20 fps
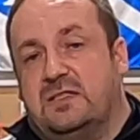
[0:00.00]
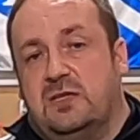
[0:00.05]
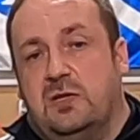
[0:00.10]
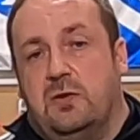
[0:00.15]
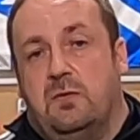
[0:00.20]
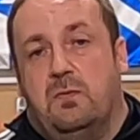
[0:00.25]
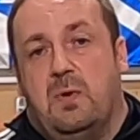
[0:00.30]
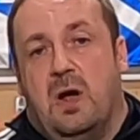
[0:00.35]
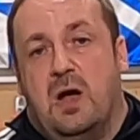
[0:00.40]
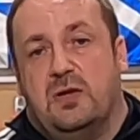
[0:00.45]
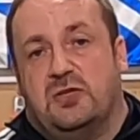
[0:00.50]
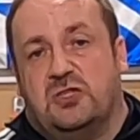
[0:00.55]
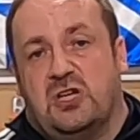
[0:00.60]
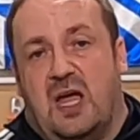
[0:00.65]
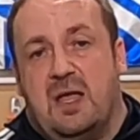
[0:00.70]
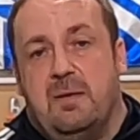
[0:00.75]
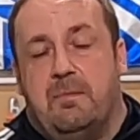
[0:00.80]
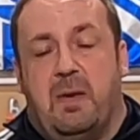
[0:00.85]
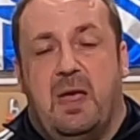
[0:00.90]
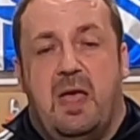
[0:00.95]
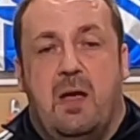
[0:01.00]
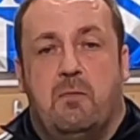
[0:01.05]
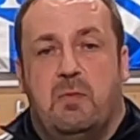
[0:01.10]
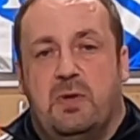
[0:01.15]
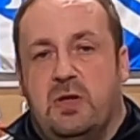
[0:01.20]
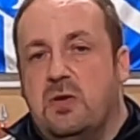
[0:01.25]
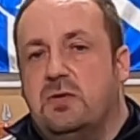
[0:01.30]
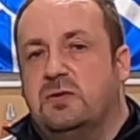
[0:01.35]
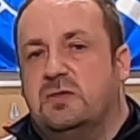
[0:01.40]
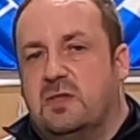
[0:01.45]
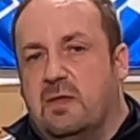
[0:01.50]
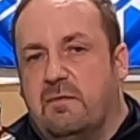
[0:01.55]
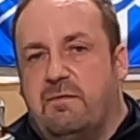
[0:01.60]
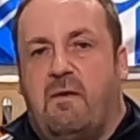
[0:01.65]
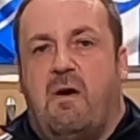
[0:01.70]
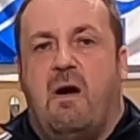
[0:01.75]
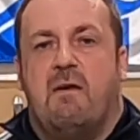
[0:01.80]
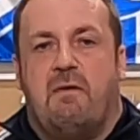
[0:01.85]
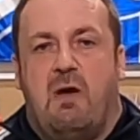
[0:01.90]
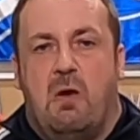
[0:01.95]
to JB, and we used the
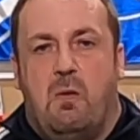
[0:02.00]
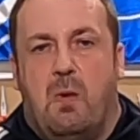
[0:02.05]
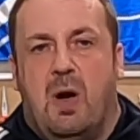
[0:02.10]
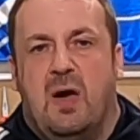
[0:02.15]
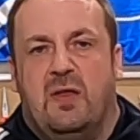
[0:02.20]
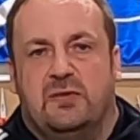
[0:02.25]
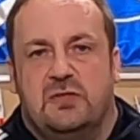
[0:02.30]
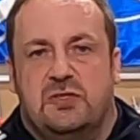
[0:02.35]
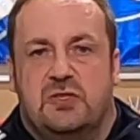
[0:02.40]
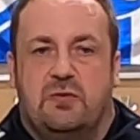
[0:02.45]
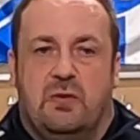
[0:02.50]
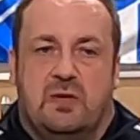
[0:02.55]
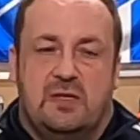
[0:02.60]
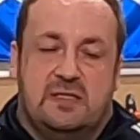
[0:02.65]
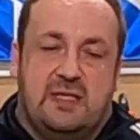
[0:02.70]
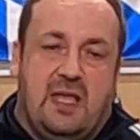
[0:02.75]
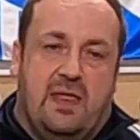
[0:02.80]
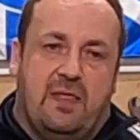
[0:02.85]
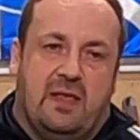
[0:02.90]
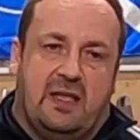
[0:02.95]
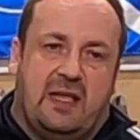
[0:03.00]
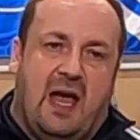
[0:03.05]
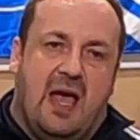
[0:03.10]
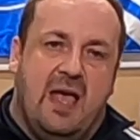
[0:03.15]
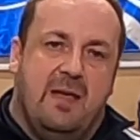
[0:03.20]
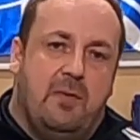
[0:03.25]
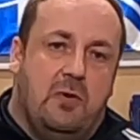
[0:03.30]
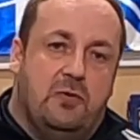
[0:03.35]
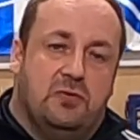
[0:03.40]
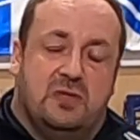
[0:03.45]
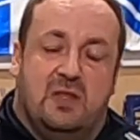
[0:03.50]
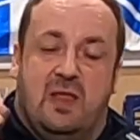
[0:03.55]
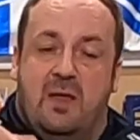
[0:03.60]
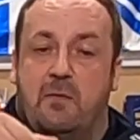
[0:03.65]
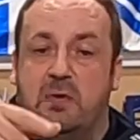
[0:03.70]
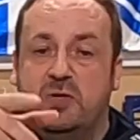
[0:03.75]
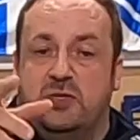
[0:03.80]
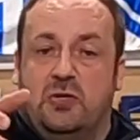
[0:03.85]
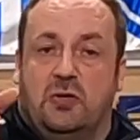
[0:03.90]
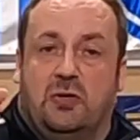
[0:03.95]
501s to extend the cables, and
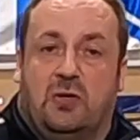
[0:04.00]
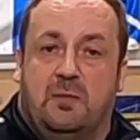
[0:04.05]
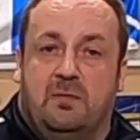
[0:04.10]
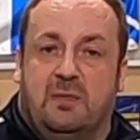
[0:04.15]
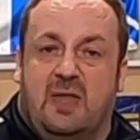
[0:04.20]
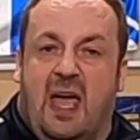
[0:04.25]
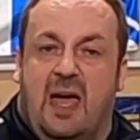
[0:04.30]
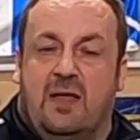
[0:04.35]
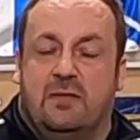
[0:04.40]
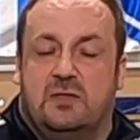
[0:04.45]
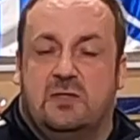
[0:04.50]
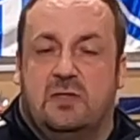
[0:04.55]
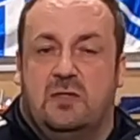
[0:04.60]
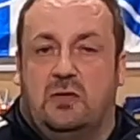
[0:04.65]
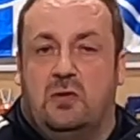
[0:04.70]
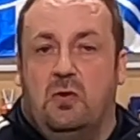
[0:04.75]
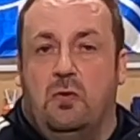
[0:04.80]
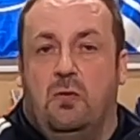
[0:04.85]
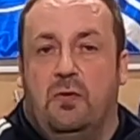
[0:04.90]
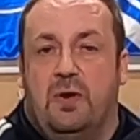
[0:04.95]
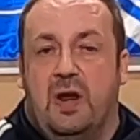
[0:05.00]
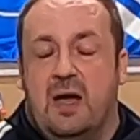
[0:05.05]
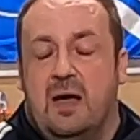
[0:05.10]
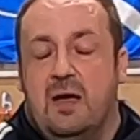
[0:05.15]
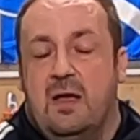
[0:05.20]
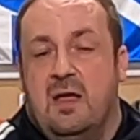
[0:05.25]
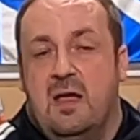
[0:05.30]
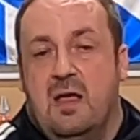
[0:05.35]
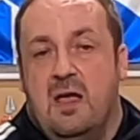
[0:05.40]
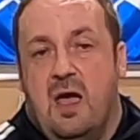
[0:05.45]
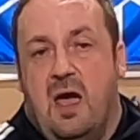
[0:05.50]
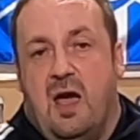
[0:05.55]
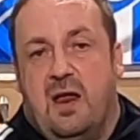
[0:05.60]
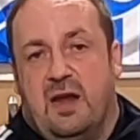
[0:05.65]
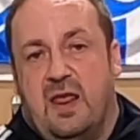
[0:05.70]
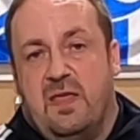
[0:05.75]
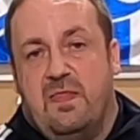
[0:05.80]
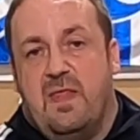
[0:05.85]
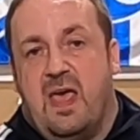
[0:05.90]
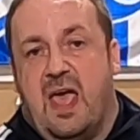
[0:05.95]
then we took them down to the corner,
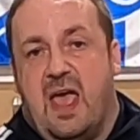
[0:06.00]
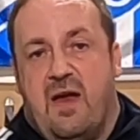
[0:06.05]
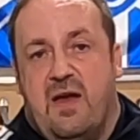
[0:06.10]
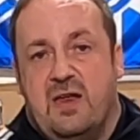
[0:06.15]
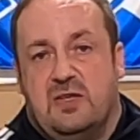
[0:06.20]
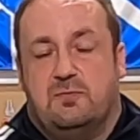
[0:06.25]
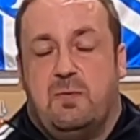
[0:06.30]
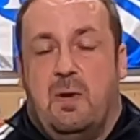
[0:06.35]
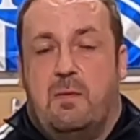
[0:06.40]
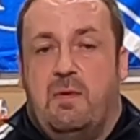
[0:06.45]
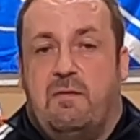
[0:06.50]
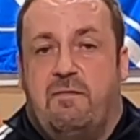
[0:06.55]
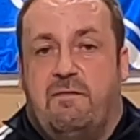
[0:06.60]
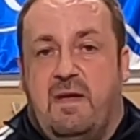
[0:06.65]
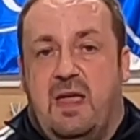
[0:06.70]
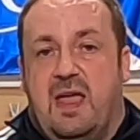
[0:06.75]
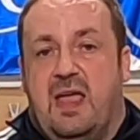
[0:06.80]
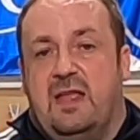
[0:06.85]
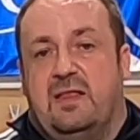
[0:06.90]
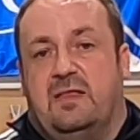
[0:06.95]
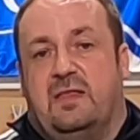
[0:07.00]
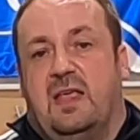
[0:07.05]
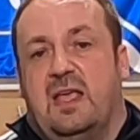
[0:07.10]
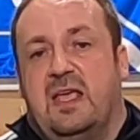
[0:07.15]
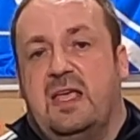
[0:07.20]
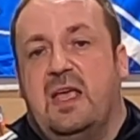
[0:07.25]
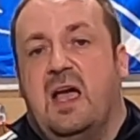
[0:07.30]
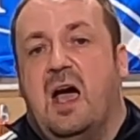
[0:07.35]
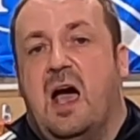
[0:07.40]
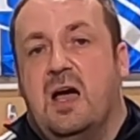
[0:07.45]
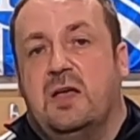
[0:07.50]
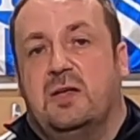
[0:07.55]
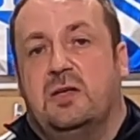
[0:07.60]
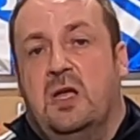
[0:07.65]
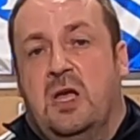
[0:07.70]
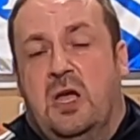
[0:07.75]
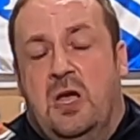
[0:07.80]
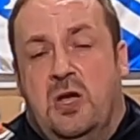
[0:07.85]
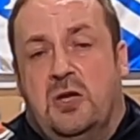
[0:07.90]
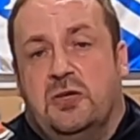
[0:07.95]
and in there is where we fitted the
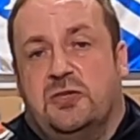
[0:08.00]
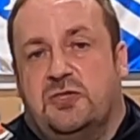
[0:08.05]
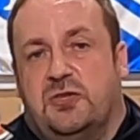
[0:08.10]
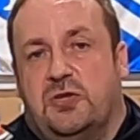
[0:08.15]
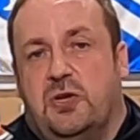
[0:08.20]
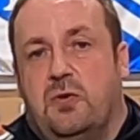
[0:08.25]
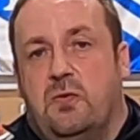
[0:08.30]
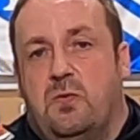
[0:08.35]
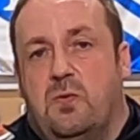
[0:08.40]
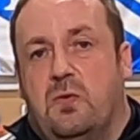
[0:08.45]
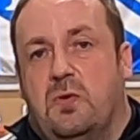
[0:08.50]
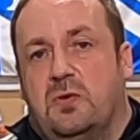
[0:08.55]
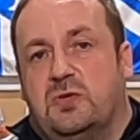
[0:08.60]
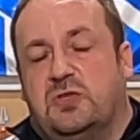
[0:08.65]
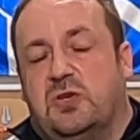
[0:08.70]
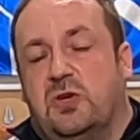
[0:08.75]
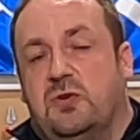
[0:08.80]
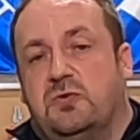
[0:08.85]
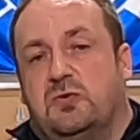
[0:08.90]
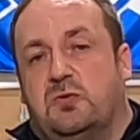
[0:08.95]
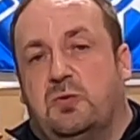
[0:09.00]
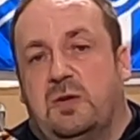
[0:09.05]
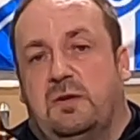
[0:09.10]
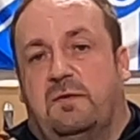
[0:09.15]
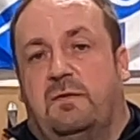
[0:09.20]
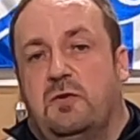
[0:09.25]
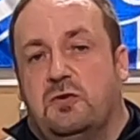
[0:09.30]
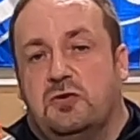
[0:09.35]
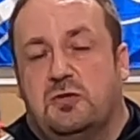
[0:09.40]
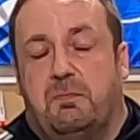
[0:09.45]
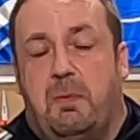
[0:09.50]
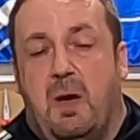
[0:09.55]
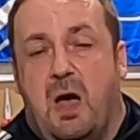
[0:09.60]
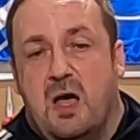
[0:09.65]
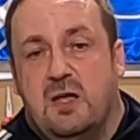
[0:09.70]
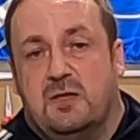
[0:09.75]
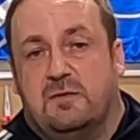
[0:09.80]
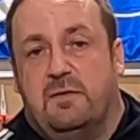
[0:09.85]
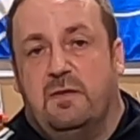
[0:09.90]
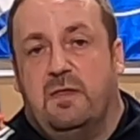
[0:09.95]
two switch fuse
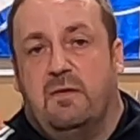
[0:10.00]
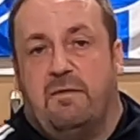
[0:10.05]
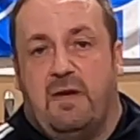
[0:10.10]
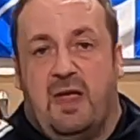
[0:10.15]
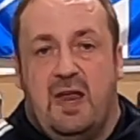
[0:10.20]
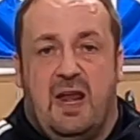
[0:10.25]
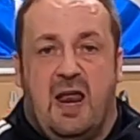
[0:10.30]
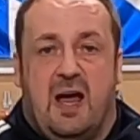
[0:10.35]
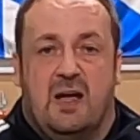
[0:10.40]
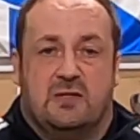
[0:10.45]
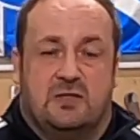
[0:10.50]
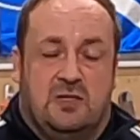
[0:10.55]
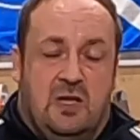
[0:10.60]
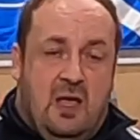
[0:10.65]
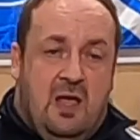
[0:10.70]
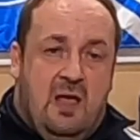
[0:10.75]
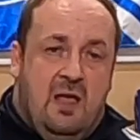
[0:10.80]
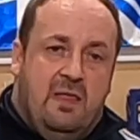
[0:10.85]
spurs for the Velux.